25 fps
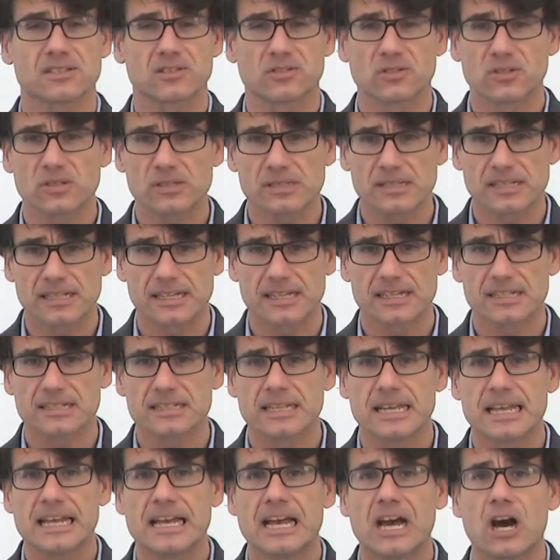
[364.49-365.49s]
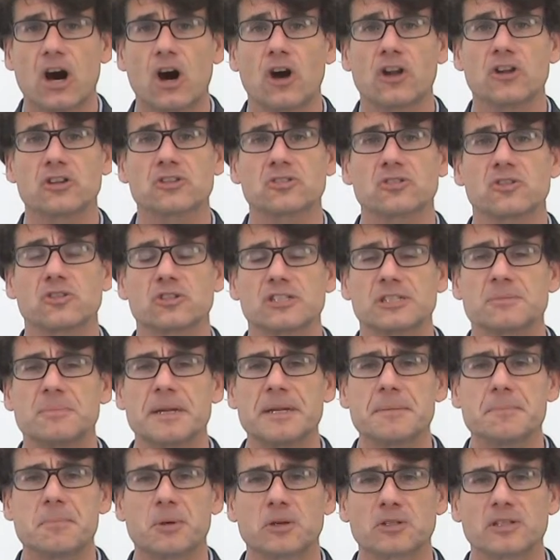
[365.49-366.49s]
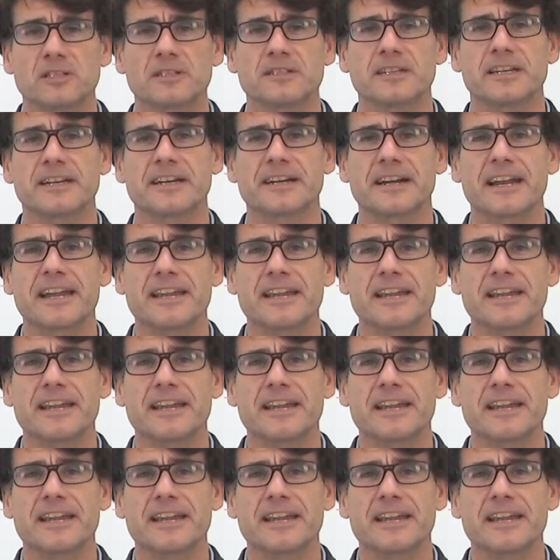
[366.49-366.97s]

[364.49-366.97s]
no sense. And also it's very important the